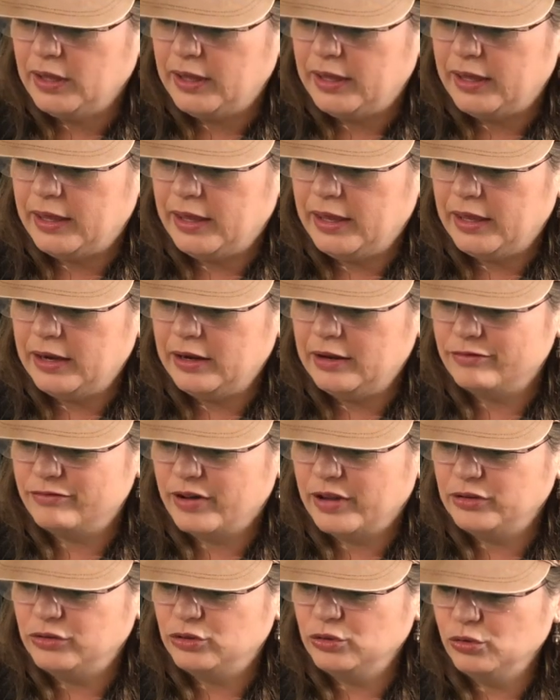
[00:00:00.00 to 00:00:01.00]
And if
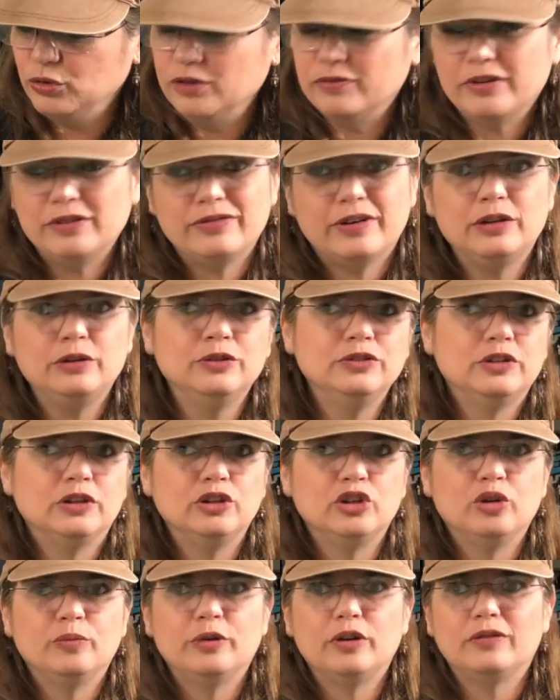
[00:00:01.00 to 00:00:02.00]
I do, even if I lose a
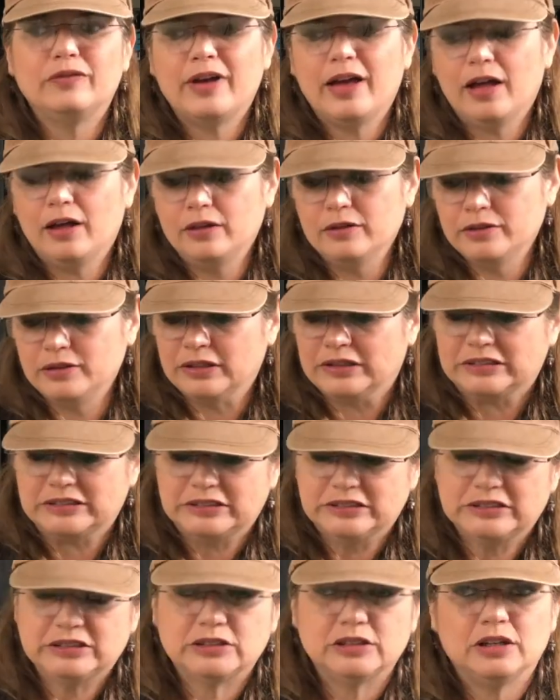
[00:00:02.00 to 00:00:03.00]
little bit of health,
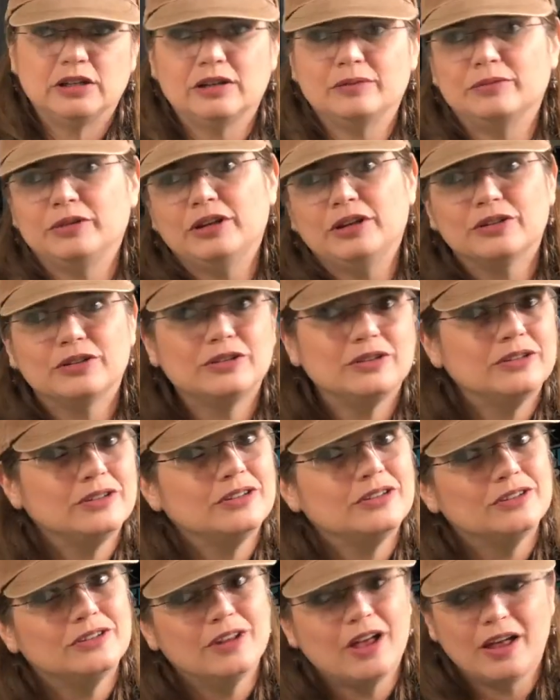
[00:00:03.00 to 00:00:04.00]
I mean,
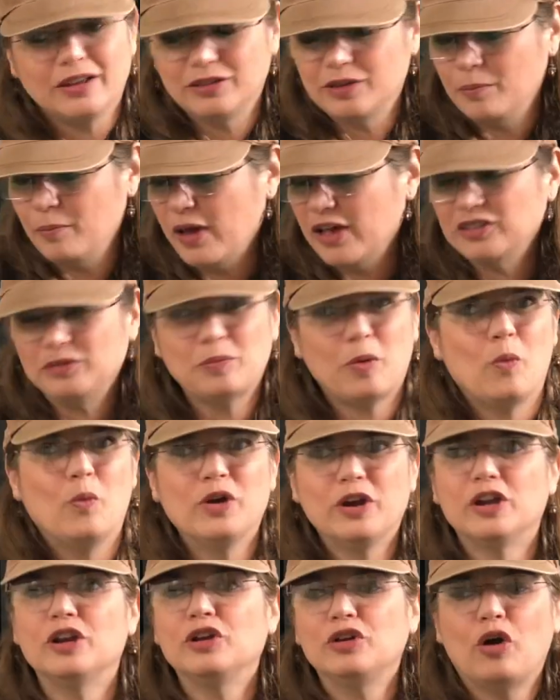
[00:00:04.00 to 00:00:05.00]
it's not the best, but
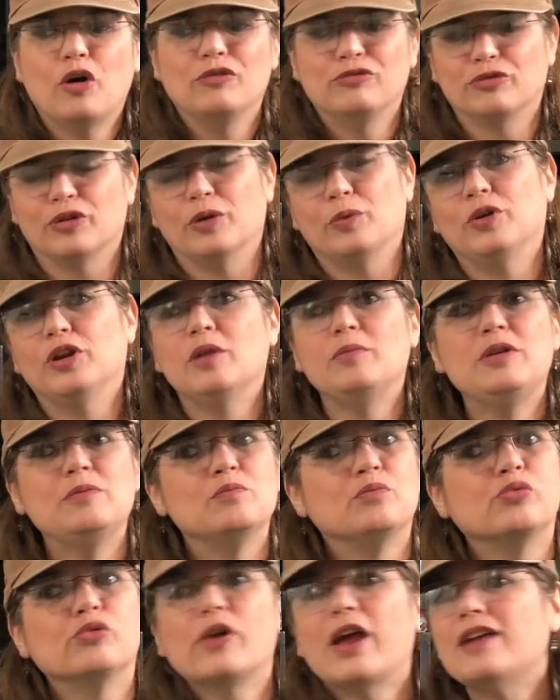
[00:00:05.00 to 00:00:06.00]
we're going to go for it. We're going to
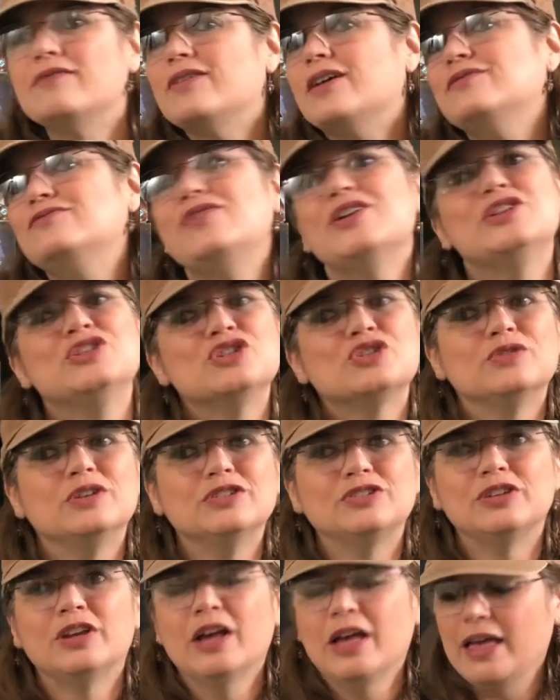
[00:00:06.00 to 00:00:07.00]
be brave,
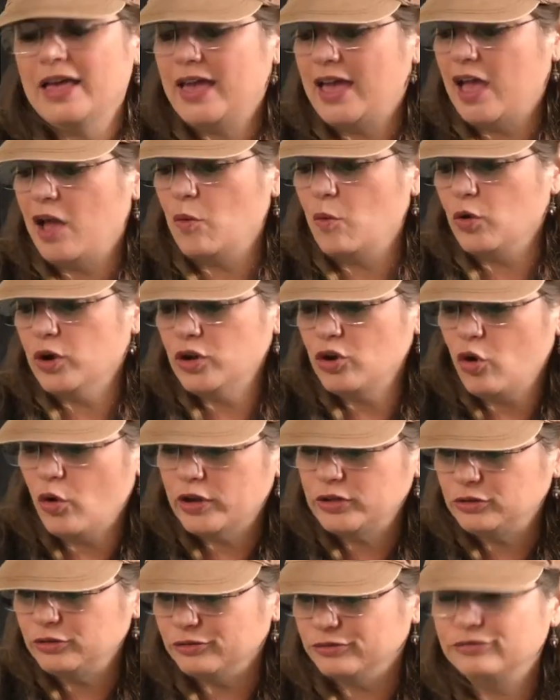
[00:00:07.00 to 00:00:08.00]
adventurous, and we're
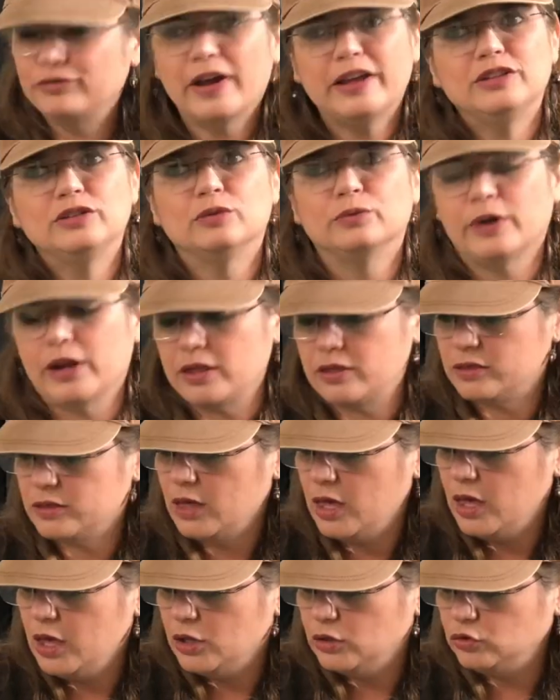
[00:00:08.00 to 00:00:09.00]
going to fight the wraith.
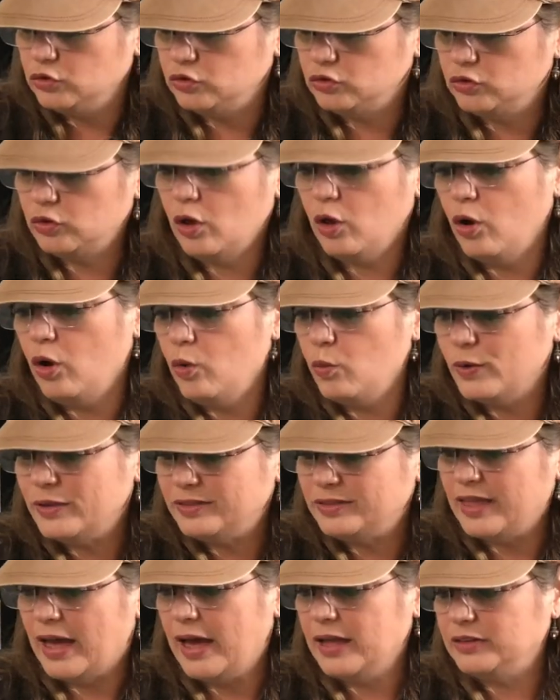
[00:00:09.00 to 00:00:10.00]
So
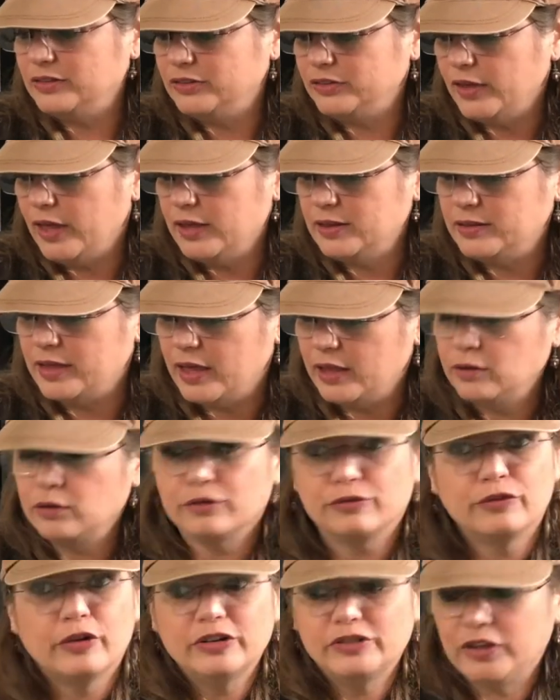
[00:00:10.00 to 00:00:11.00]
with that said, then
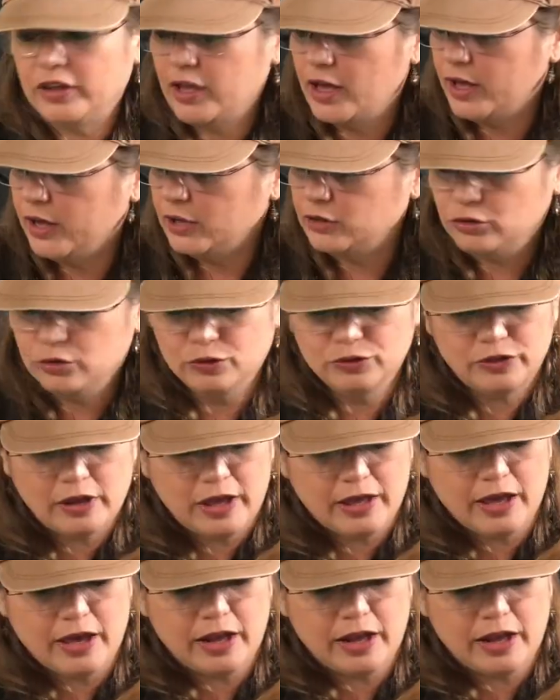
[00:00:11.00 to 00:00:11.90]
the first thing I got to do is I got